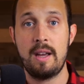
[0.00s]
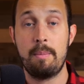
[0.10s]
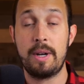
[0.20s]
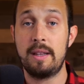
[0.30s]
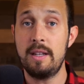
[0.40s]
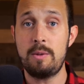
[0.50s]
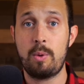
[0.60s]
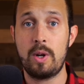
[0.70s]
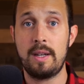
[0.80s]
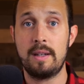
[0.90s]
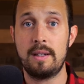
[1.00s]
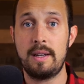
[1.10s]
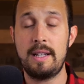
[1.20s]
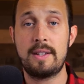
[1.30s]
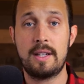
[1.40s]
but at this point,
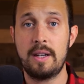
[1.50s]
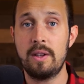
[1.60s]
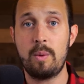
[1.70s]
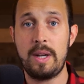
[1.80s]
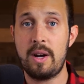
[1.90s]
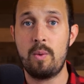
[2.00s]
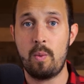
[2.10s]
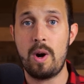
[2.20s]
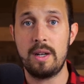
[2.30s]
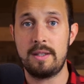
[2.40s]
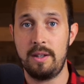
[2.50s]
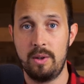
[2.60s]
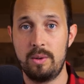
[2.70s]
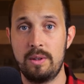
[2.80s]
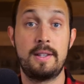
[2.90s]
it's clear that we don't want
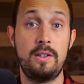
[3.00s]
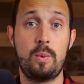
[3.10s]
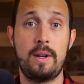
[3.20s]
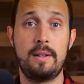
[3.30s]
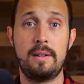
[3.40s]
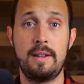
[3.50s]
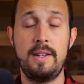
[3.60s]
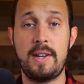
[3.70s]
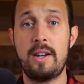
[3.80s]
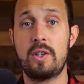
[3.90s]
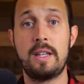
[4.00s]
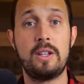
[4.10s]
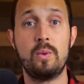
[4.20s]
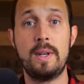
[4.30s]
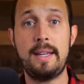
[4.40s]
to, because this one is actually
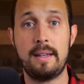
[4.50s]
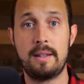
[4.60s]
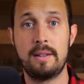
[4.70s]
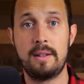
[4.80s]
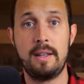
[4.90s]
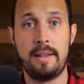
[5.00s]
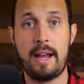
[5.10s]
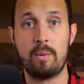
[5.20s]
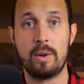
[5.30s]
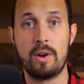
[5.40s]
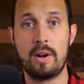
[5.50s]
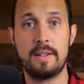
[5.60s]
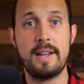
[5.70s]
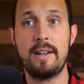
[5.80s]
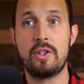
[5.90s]
unique in that regard.
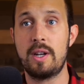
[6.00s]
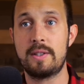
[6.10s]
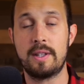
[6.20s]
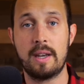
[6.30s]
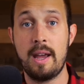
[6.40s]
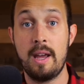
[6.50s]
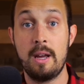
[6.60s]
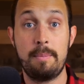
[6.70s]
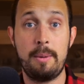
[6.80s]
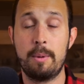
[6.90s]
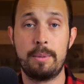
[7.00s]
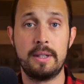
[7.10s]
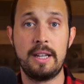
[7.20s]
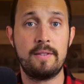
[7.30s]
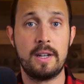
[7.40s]
It's not just that people
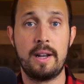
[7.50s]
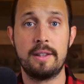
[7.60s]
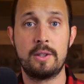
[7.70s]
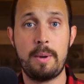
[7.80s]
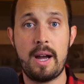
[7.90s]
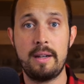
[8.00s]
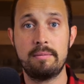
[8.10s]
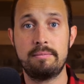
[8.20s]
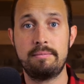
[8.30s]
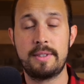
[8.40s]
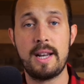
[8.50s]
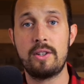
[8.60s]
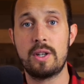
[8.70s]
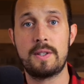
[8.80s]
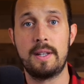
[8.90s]
believed it on the spot. It's not
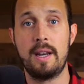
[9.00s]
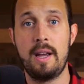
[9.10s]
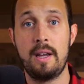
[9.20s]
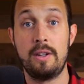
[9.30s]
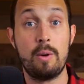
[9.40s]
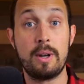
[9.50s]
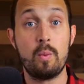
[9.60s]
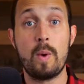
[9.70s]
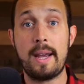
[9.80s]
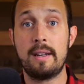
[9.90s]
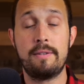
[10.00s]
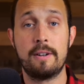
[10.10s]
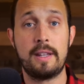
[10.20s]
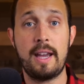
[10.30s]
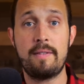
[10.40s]
just that nobody waited
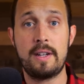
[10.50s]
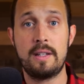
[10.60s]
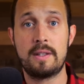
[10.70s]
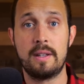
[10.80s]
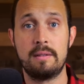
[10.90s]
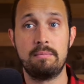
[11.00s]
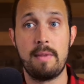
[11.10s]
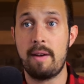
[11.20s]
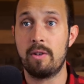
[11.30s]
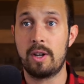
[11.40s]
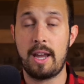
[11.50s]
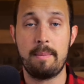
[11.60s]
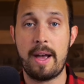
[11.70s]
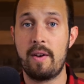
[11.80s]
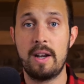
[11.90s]
for the evidence that never
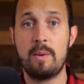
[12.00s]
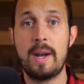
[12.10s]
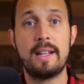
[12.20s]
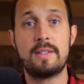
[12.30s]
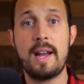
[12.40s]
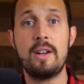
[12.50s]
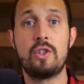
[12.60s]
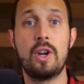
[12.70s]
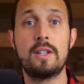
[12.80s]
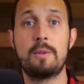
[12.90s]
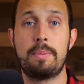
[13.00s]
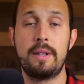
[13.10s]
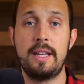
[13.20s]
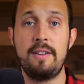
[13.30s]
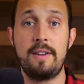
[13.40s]
came out anyway. It's not just
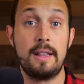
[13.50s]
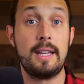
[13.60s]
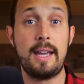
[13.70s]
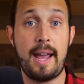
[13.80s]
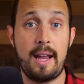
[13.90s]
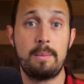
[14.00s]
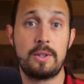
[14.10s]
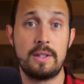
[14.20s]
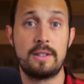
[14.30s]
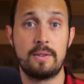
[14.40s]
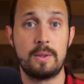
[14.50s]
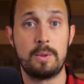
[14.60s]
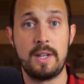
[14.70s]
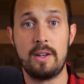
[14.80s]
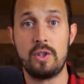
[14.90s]
belief in the absence of
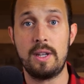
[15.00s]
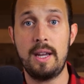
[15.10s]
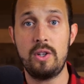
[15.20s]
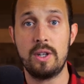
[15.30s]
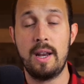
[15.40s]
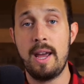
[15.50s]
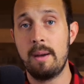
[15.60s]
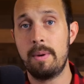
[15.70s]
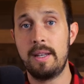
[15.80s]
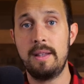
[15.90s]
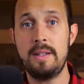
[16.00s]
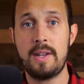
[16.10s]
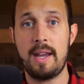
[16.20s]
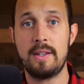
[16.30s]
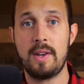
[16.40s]
substantiation, but in this
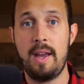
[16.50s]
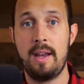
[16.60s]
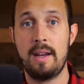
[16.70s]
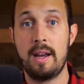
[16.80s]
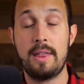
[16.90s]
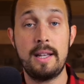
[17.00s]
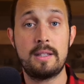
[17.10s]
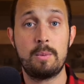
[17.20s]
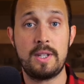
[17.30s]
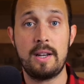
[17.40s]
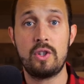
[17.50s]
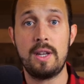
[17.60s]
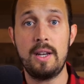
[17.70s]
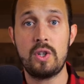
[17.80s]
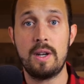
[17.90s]
case, that
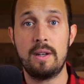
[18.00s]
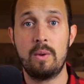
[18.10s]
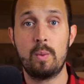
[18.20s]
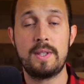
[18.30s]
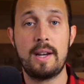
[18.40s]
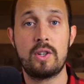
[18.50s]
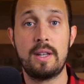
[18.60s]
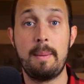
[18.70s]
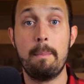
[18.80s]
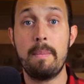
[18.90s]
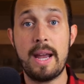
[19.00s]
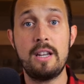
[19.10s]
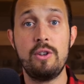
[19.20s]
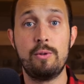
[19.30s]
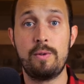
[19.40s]
substantiation was actually
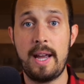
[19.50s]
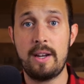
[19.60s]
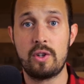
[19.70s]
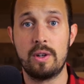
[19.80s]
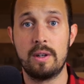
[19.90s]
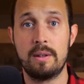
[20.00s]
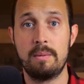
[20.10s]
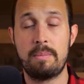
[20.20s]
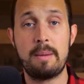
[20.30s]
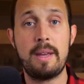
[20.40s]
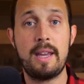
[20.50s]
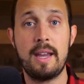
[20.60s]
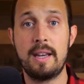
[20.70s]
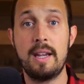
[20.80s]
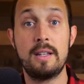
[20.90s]
manufactured by
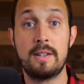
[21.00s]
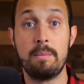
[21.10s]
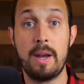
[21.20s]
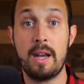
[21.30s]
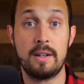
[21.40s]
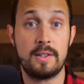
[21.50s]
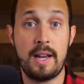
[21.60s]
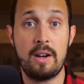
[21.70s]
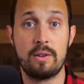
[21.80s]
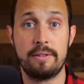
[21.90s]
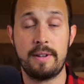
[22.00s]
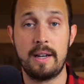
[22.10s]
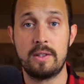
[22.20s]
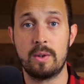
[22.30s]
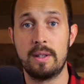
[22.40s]
making an innocent man a
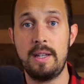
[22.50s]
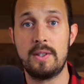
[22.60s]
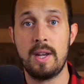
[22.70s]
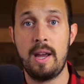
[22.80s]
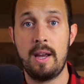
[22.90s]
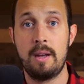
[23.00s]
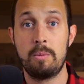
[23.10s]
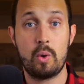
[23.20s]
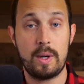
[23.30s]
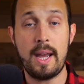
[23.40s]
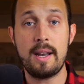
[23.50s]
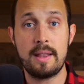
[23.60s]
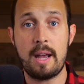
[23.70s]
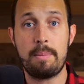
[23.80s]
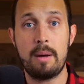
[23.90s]
sacrifice, or at least
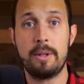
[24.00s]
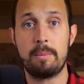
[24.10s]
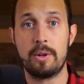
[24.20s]
creating that public